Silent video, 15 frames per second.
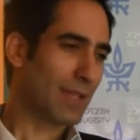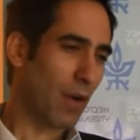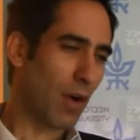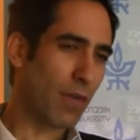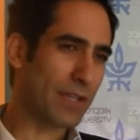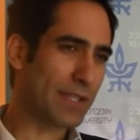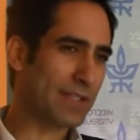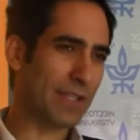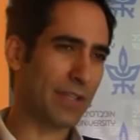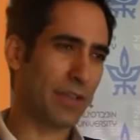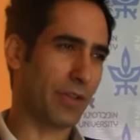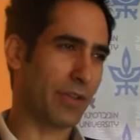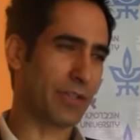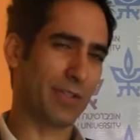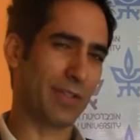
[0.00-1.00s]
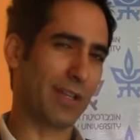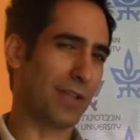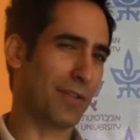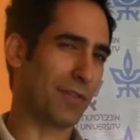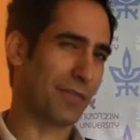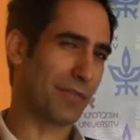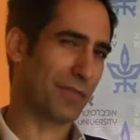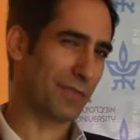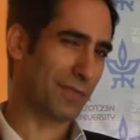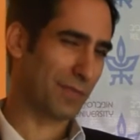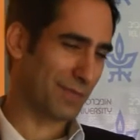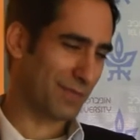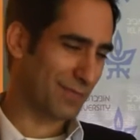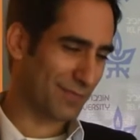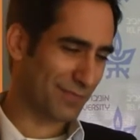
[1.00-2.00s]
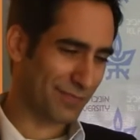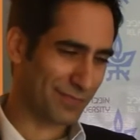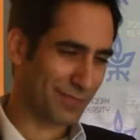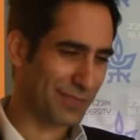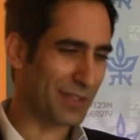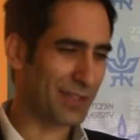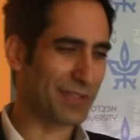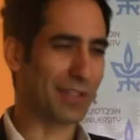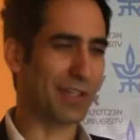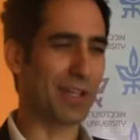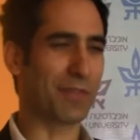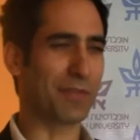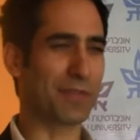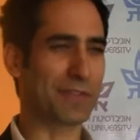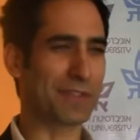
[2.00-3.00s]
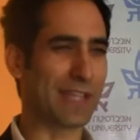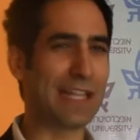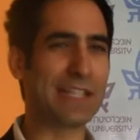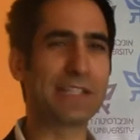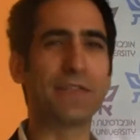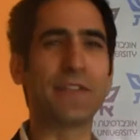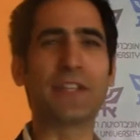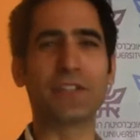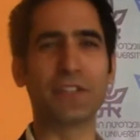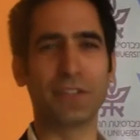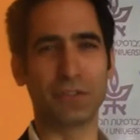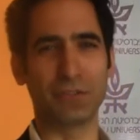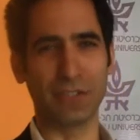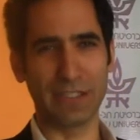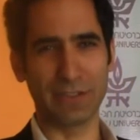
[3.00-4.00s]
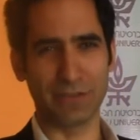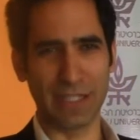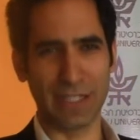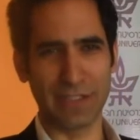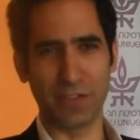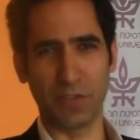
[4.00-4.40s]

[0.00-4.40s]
Obviously, there's a lot of science fiction to it, right?